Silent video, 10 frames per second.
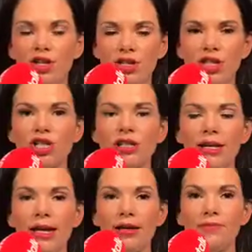condition
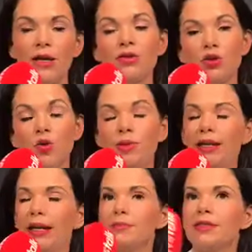again. So I hope
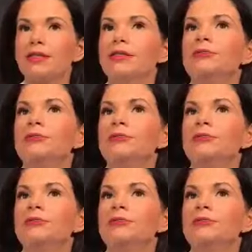that helps.